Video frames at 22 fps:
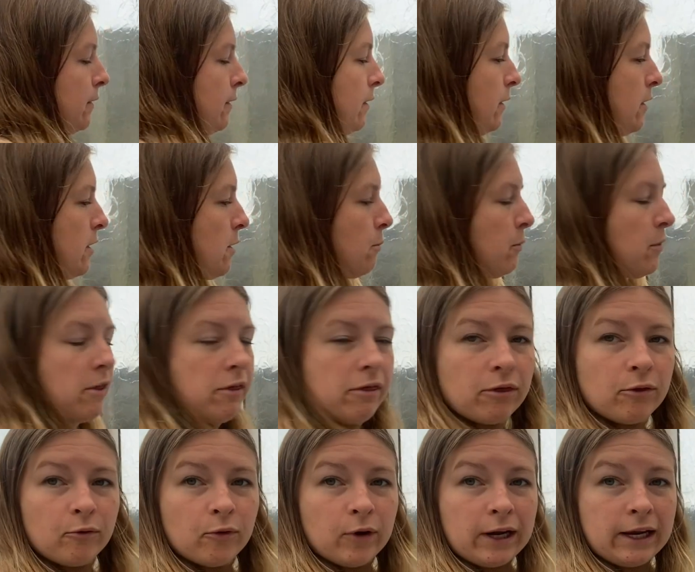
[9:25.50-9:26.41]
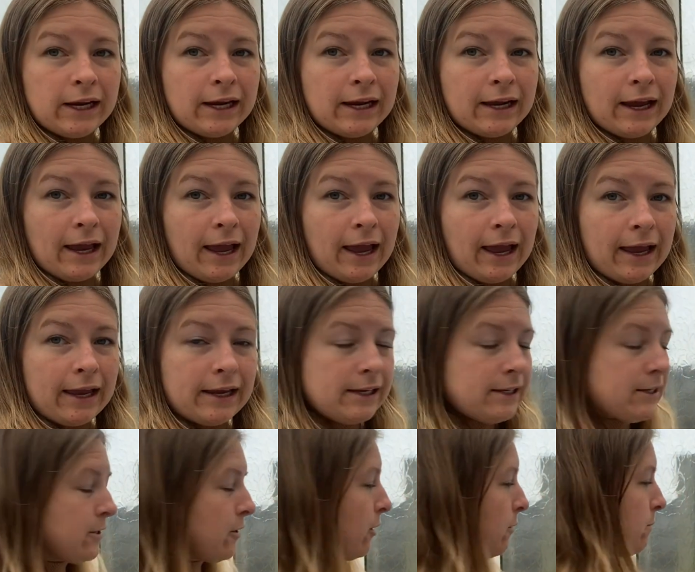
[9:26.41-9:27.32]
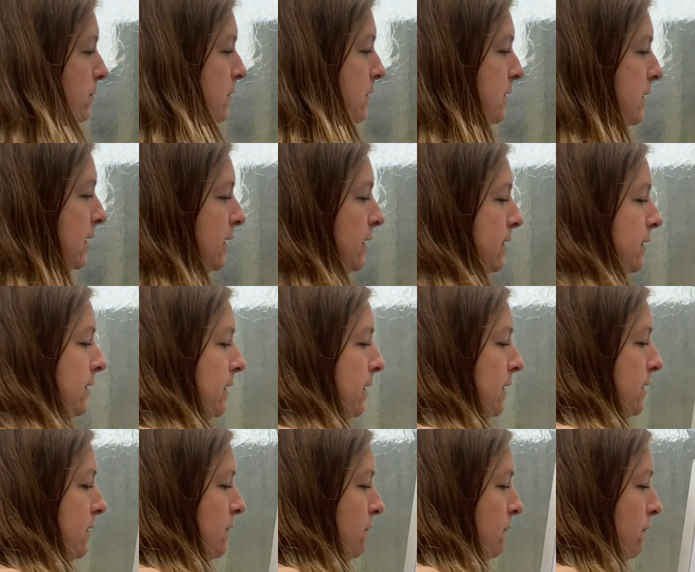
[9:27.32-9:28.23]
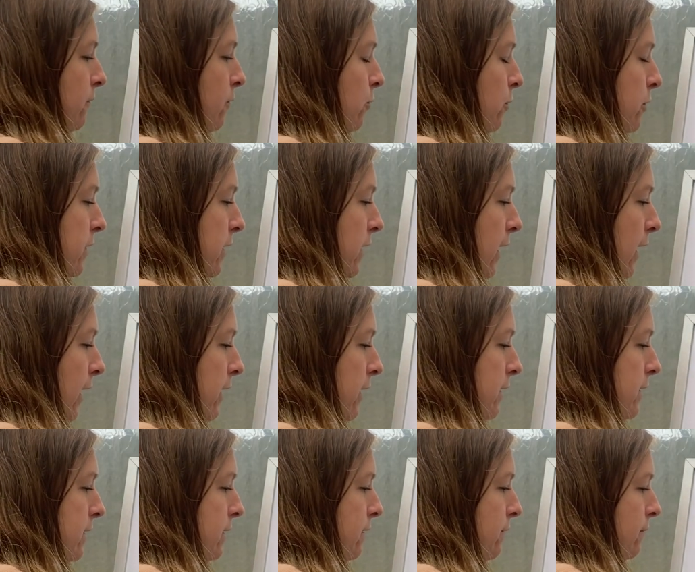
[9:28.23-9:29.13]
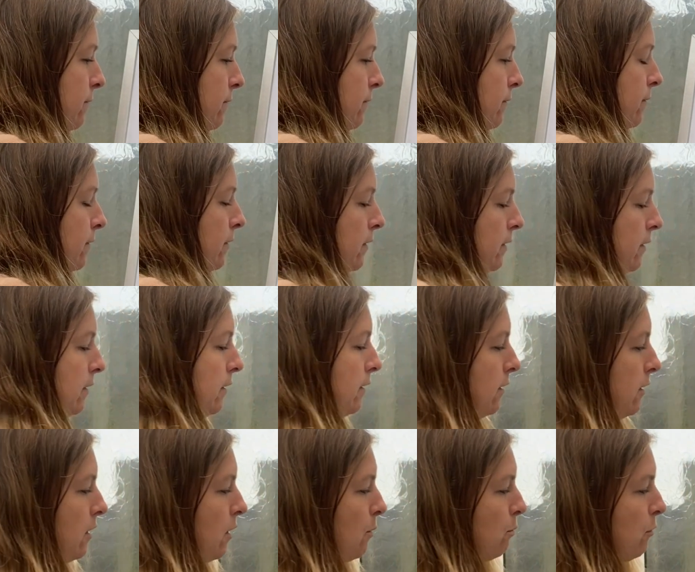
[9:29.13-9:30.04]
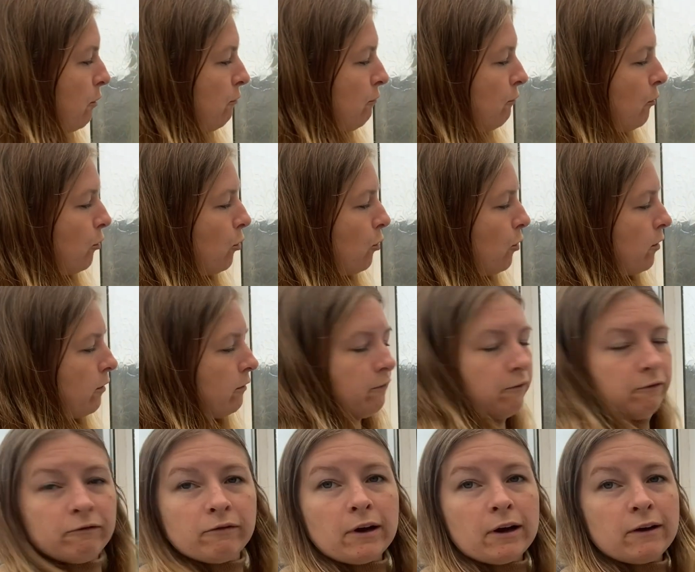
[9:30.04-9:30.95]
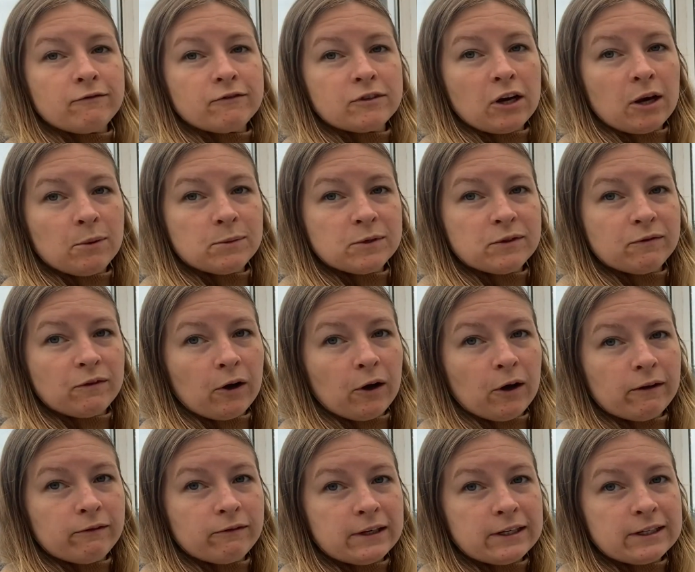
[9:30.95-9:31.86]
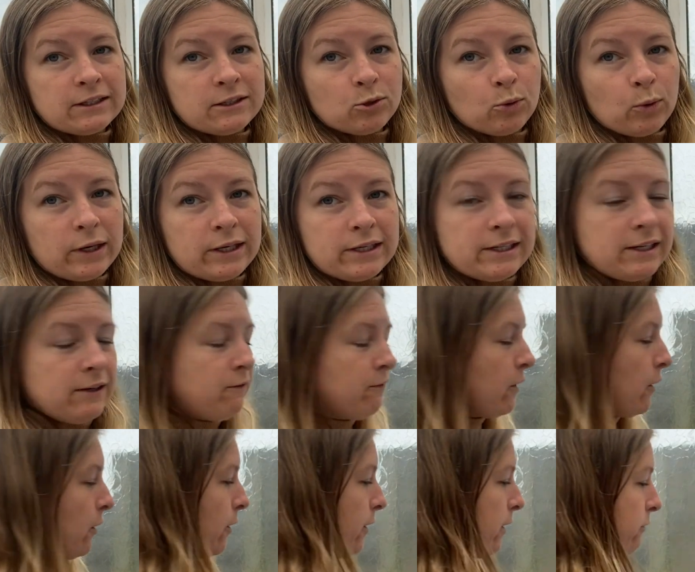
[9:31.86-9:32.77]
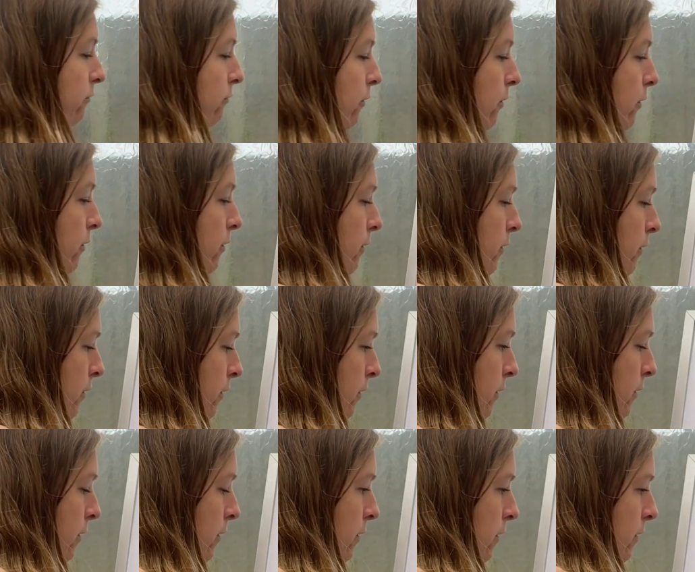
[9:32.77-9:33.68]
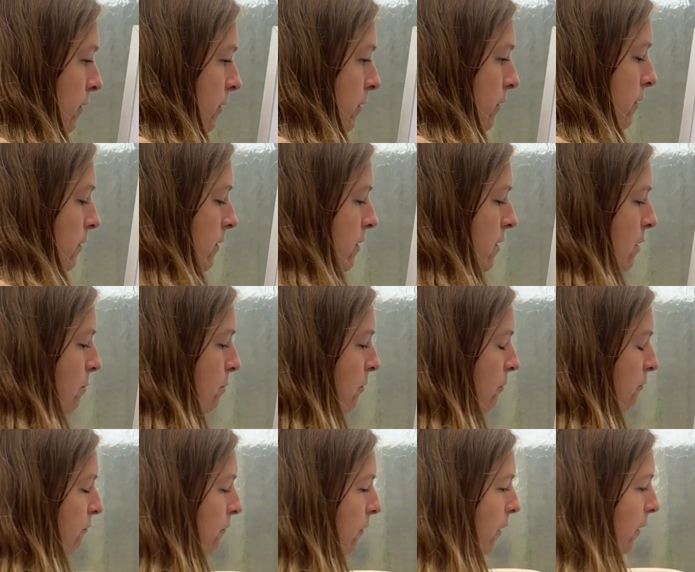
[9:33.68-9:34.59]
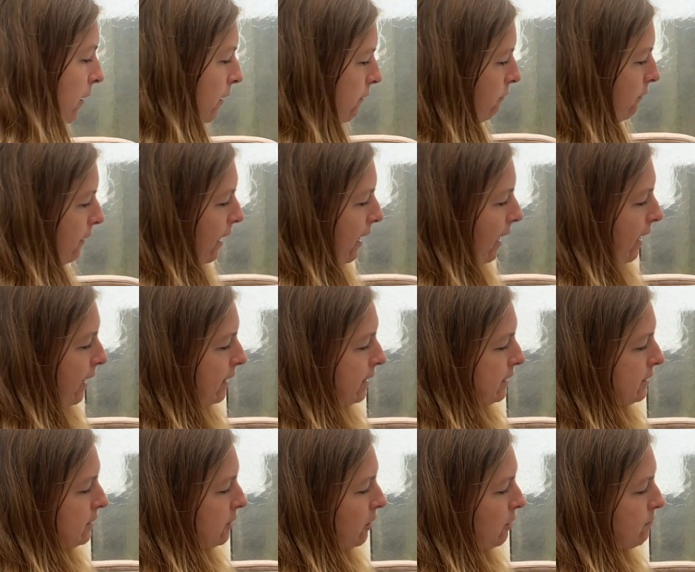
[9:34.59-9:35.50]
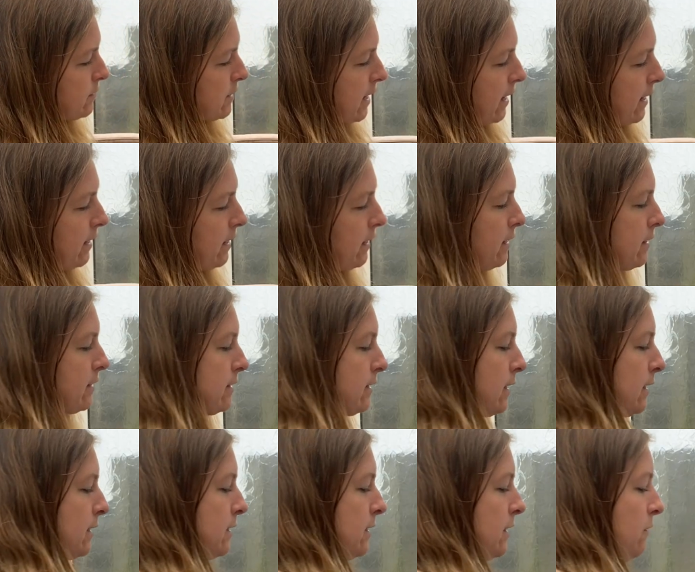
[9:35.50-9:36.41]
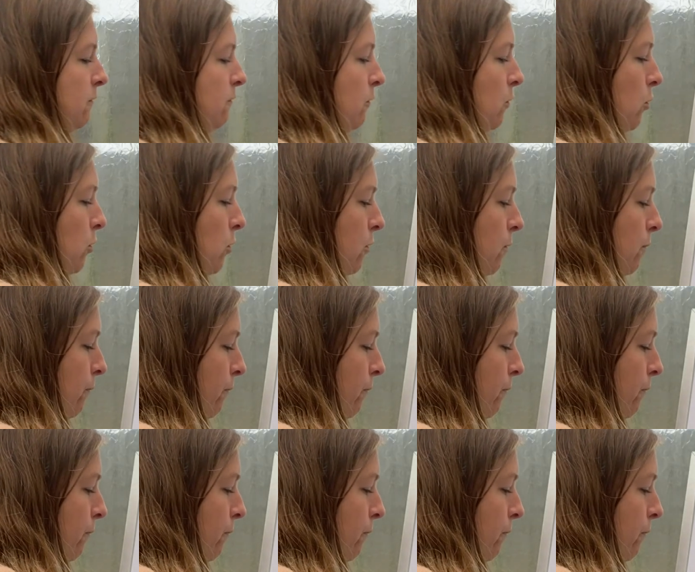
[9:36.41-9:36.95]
Number 3, 8 times 6 is 48. Number 4, 5 times 5 is 25. Number 5, 8 times 8 is 64.